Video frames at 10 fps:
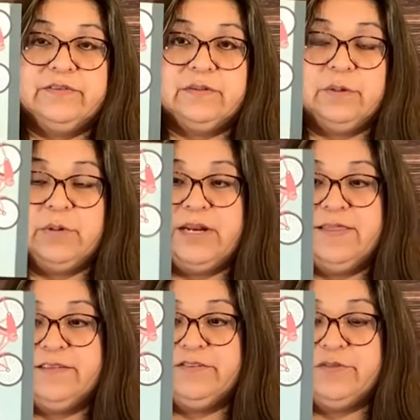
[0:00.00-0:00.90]
went in
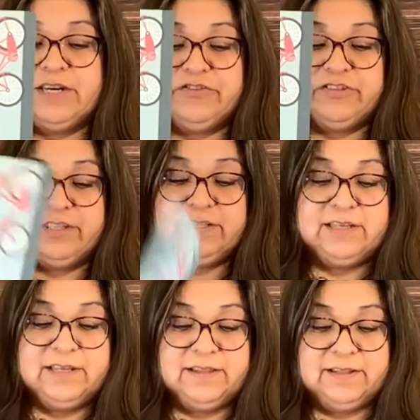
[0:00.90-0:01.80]
this direction,
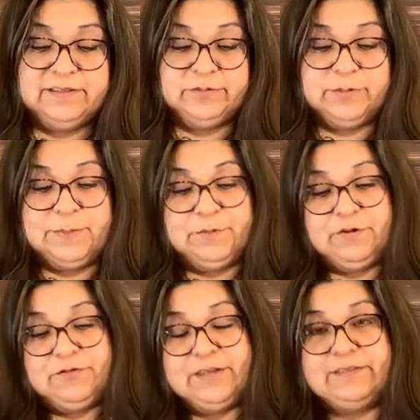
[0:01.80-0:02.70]
then this would be
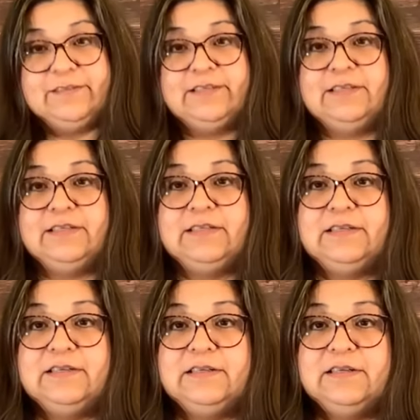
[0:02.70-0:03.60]
perfect
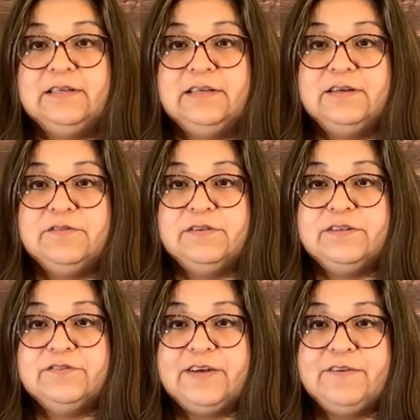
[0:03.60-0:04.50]
for
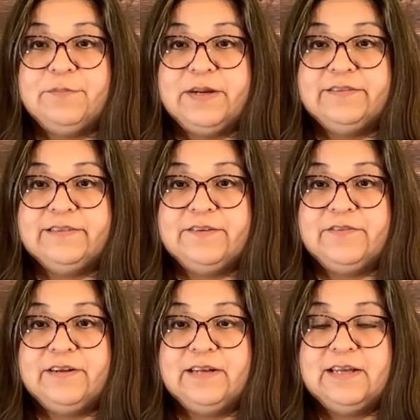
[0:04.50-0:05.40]
this
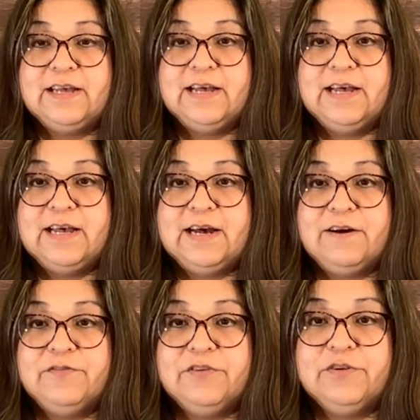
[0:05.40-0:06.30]
5x7.
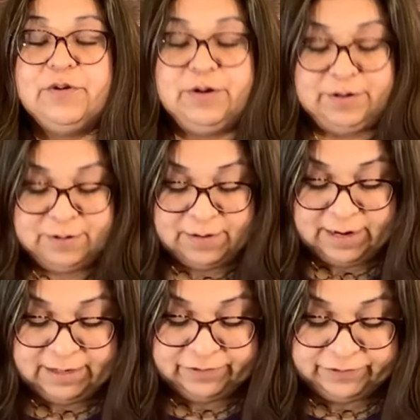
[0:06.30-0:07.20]
However,
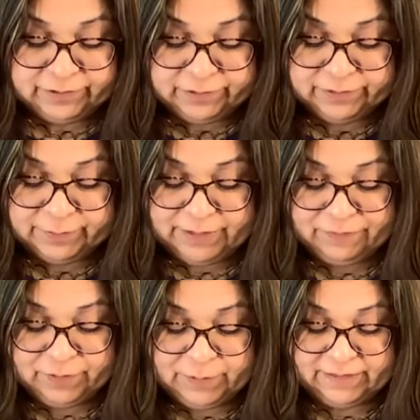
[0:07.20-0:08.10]
I just noticed my
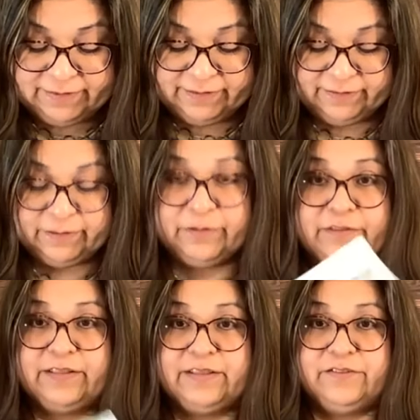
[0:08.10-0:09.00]
4x6 goes
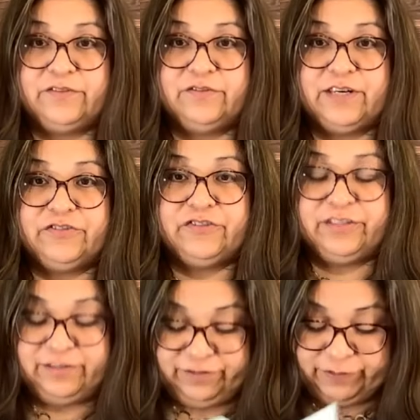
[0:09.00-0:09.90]
in this
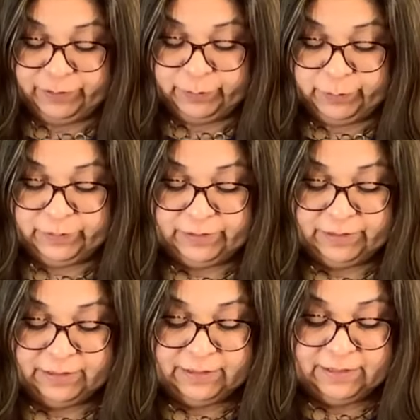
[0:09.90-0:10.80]
direction, so
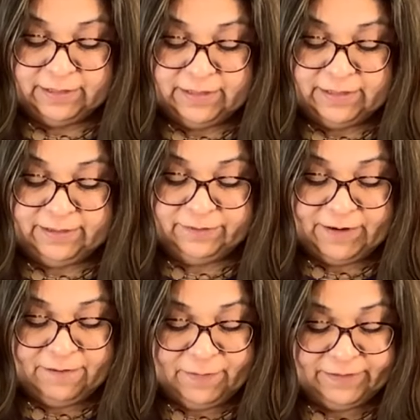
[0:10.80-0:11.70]
this
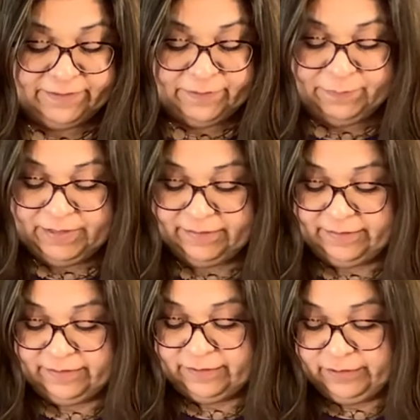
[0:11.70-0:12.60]
5x7 piece
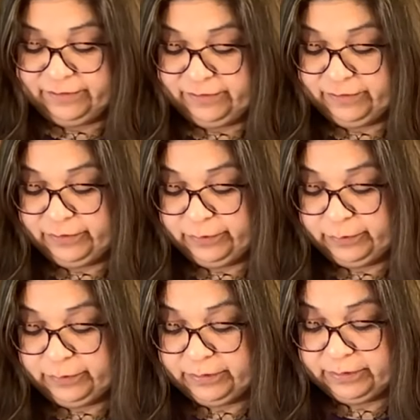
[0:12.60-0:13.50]
is going
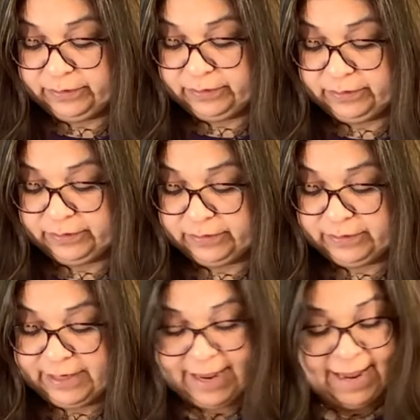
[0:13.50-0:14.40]
to
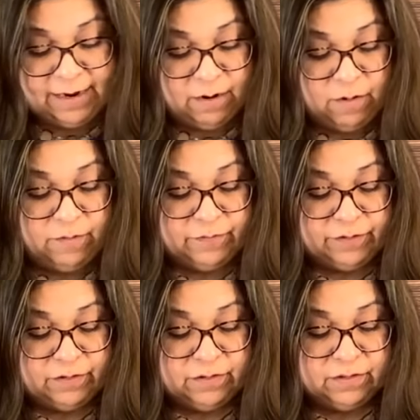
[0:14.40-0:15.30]
hang over